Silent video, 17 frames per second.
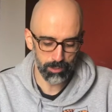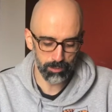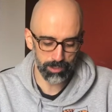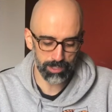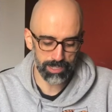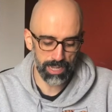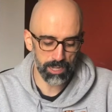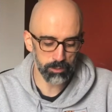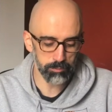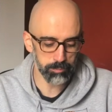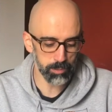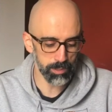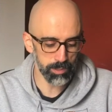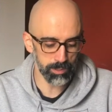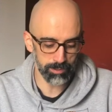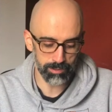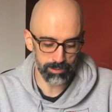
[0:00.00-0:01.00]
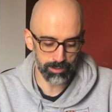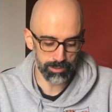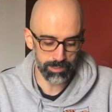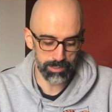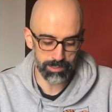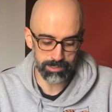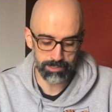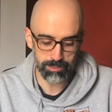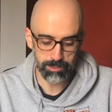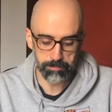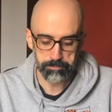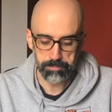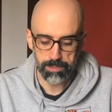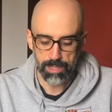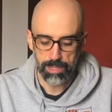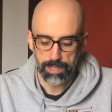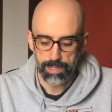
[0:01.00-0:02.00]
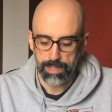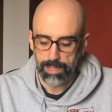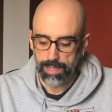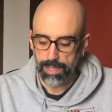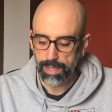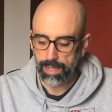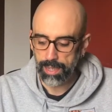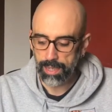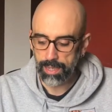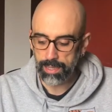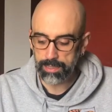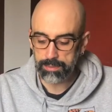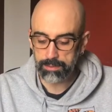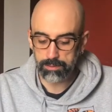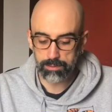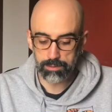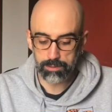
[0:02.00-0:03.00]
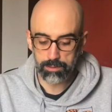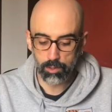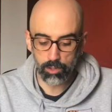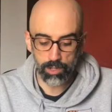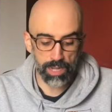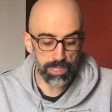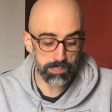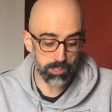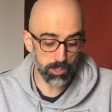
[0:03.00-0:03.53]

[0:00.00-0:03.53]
the kind of player he is. And okay,